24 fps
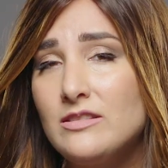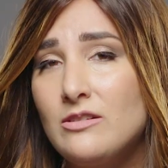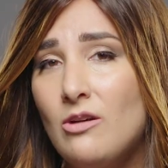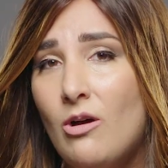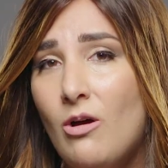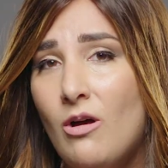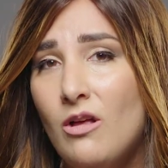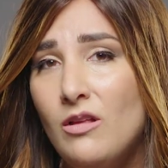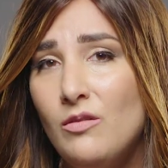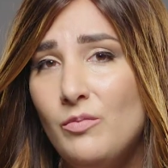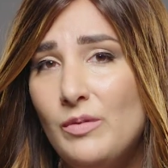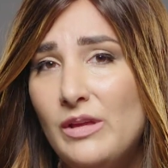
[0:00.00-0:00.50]

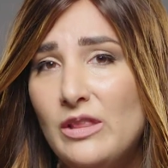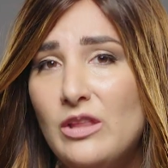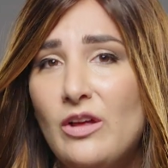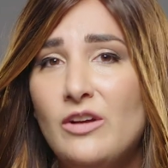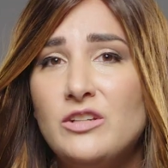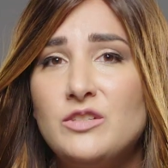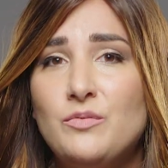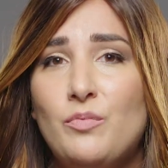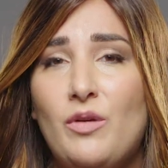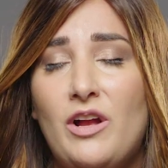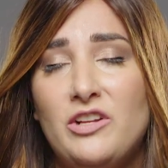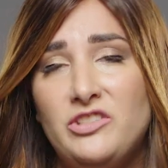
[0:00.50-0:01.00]
call, we
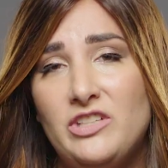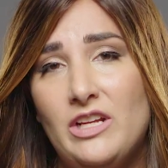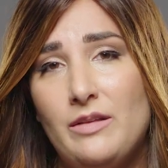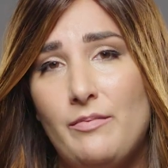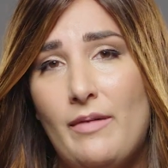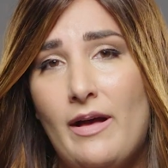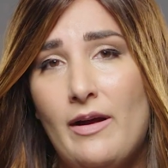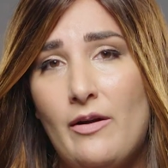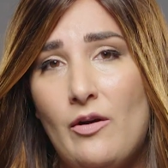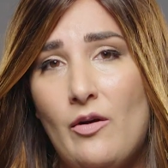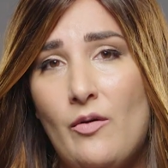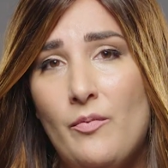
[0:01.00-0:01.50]
launched Project
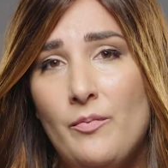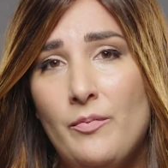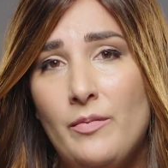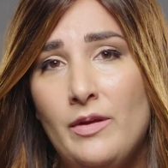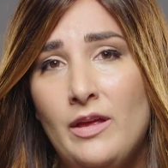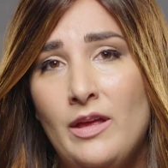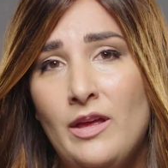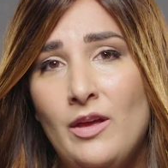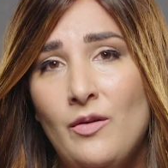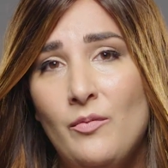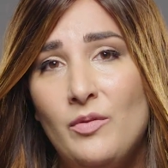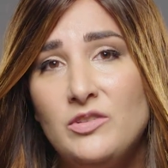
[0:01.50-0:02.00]
Makom,
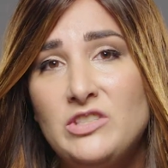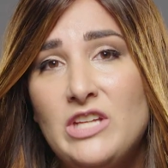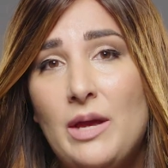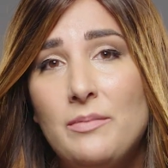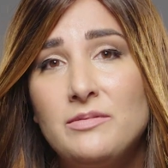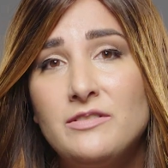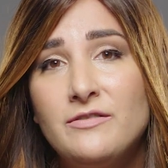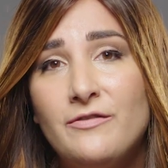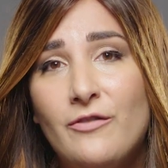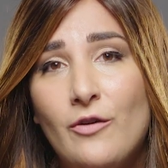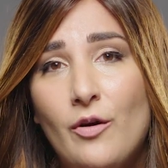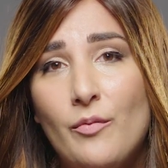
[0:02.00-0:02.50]
which
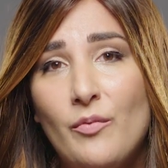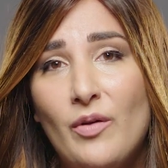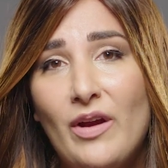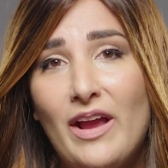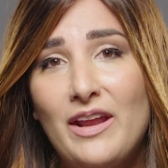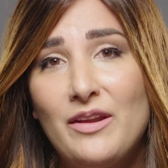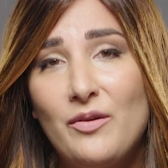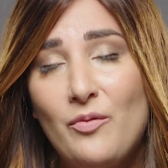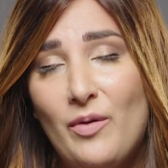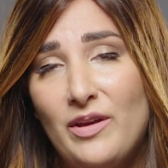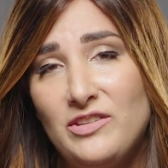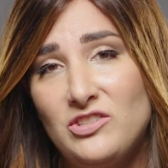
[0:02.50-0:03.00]
helps former
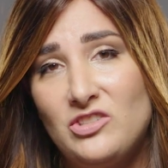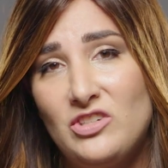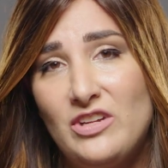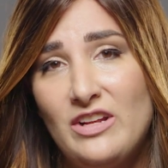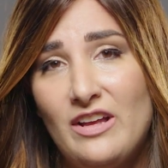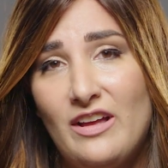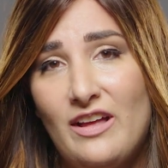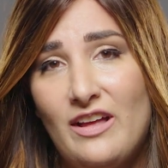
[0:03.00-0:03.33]
and questioning